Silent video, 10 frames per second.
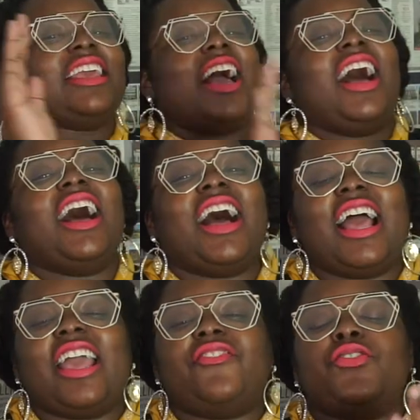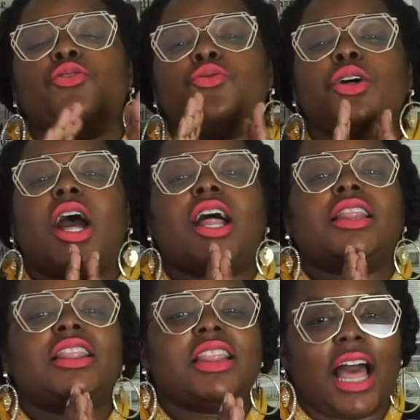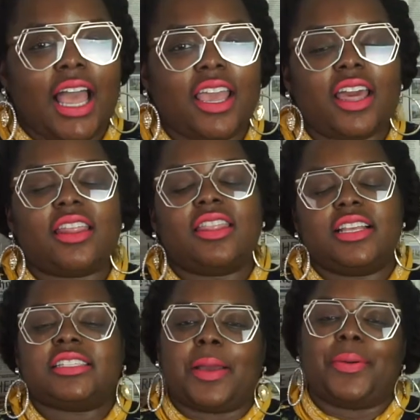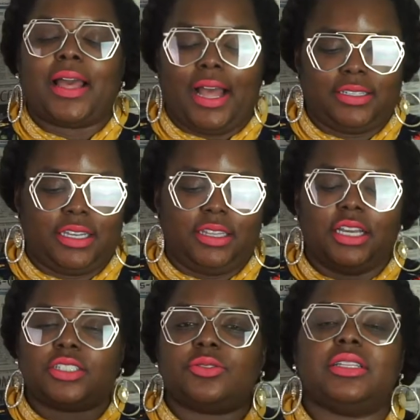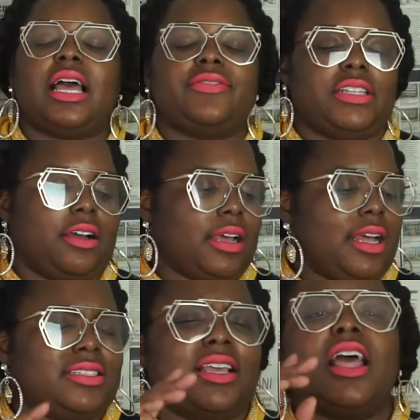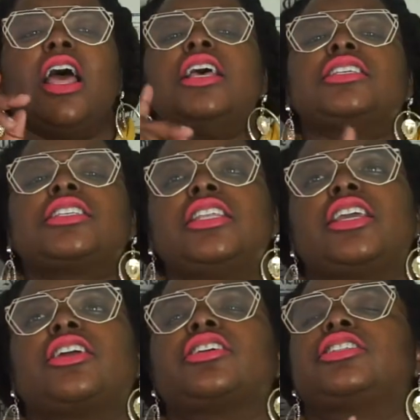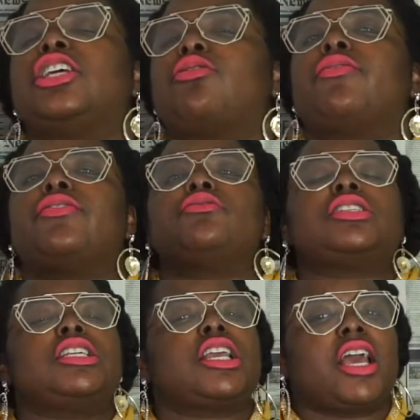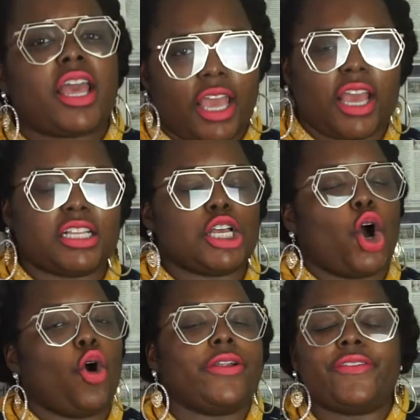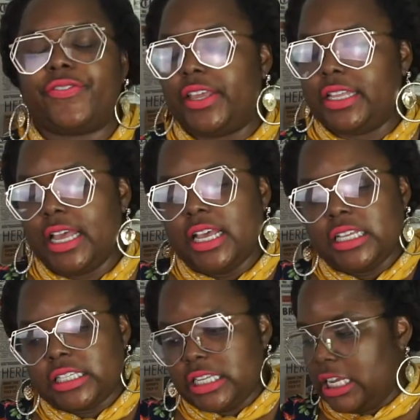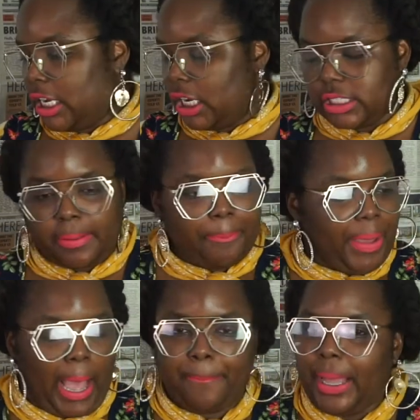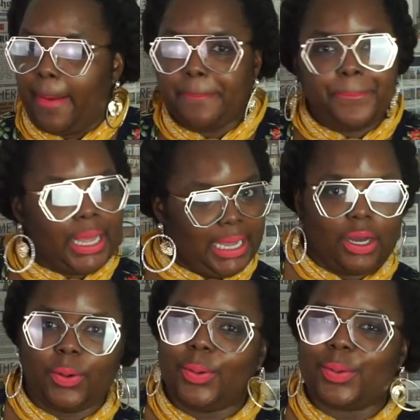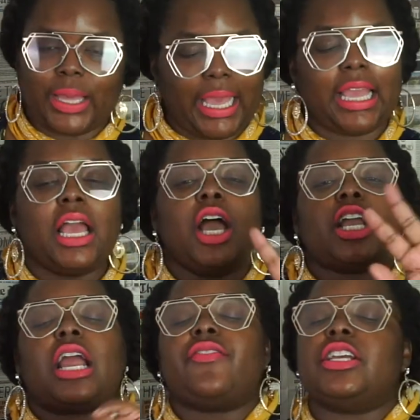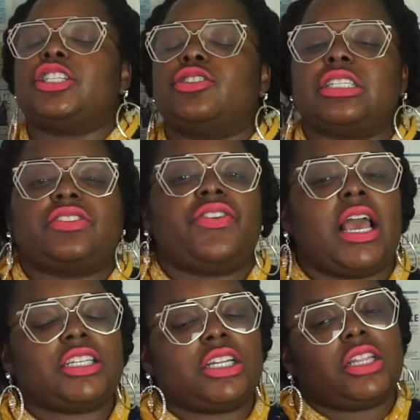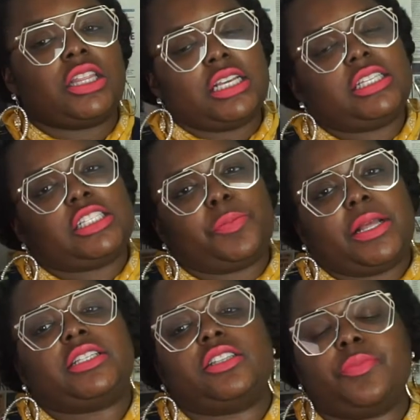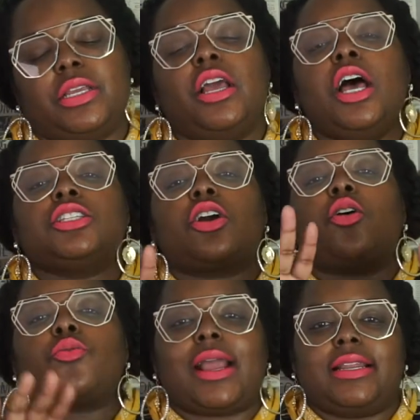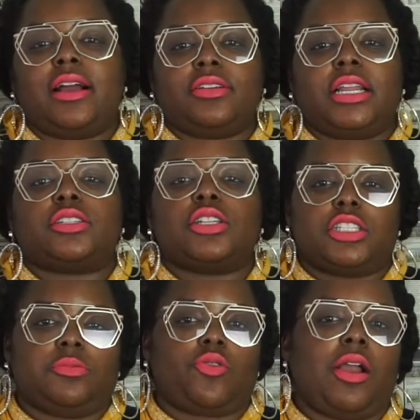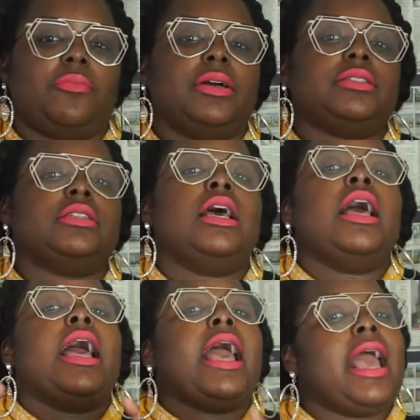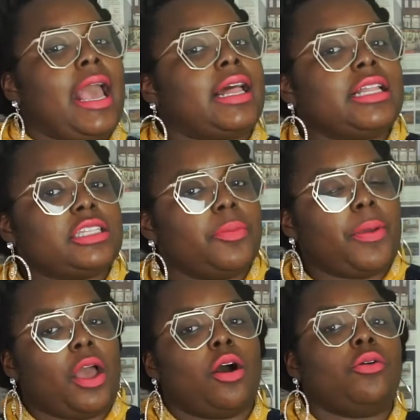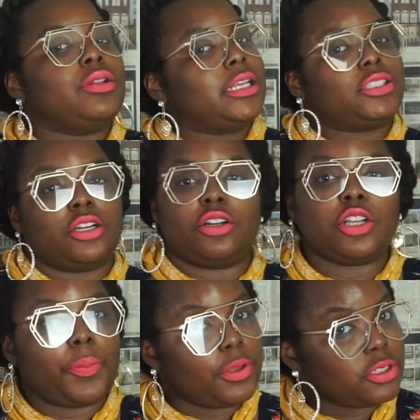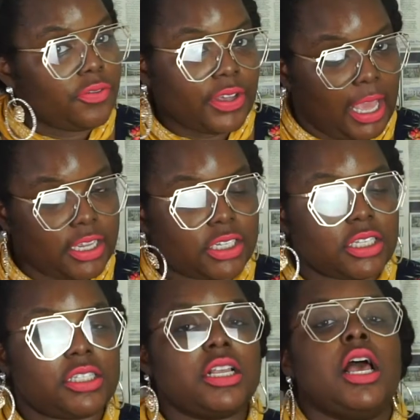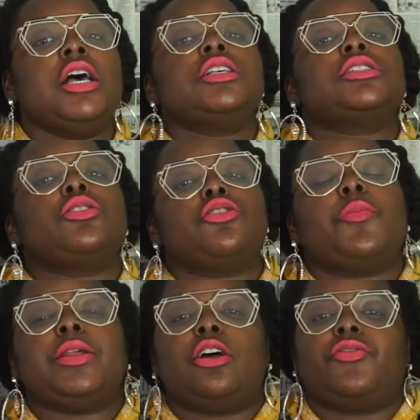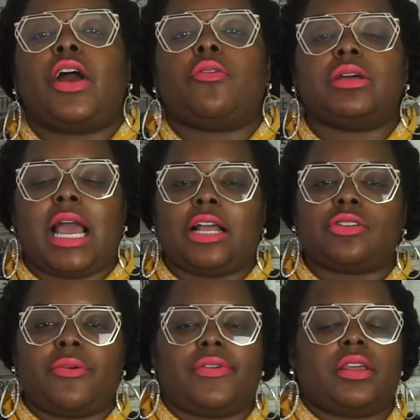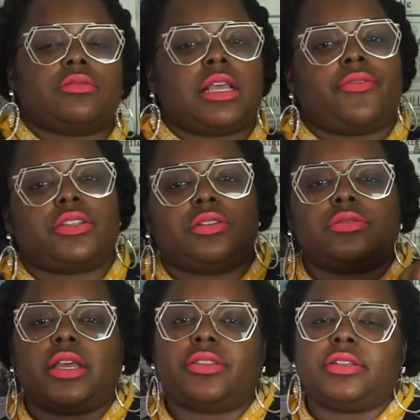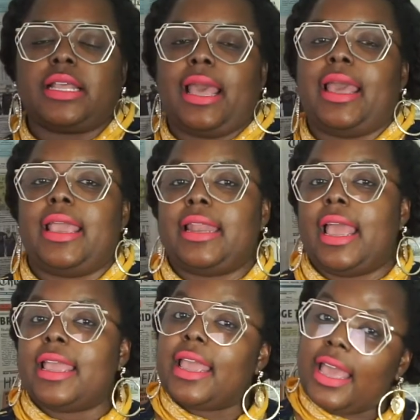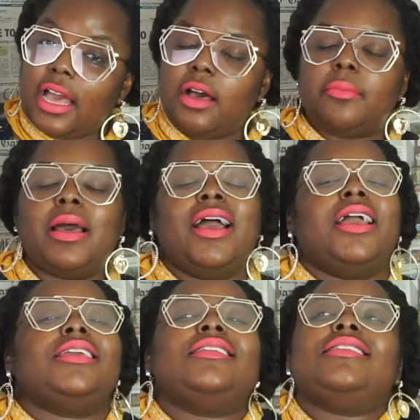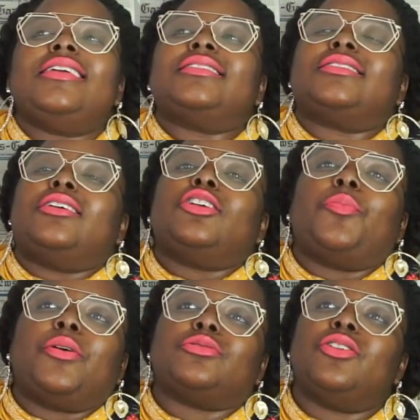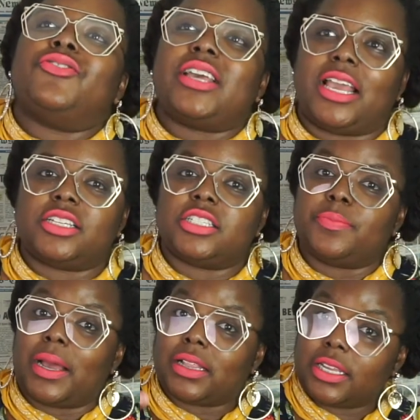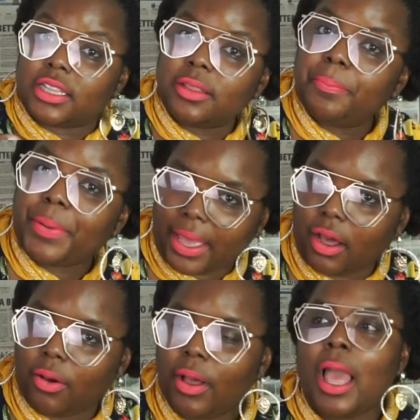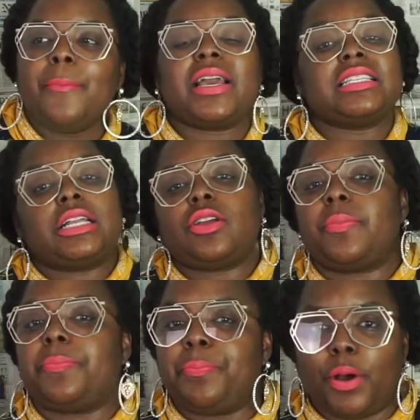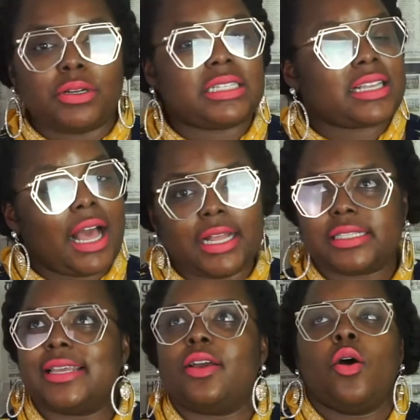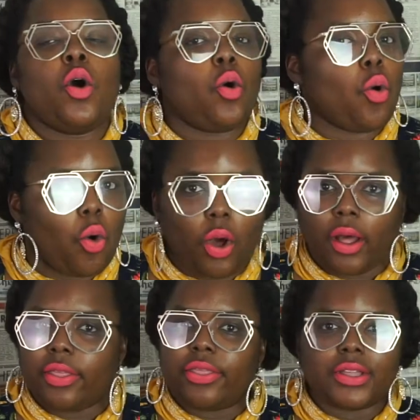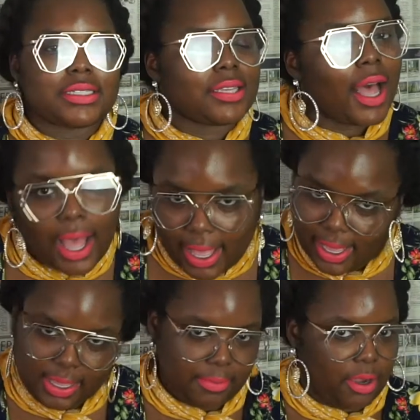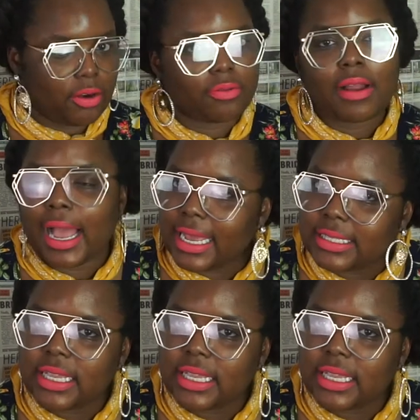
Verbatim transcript: Y'all, if you like this type of content, luxury lifestyle content, sneakers, sneaker reviews, sneaker heads, on feet, sneakers, bow, bow about, okay? Curvy and Children's Fashion, this is the place to be. So go right down there to the subscribe button and click the bell. That's turn on your post notifications so you can be notified when I drop videos every Tuesday and Thursday at 8 a.m. And you need to turn on your post notifications by clicking the bell because I drop bonus content all the time. All right?